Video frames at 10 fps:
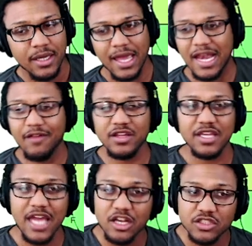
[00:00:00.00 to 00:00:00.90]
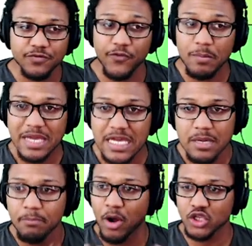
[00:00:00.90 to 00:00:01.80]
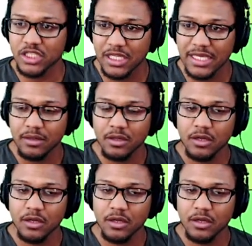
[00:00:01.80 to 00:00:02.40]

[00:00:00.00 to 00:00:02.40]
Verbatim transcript: and everything else for me personally,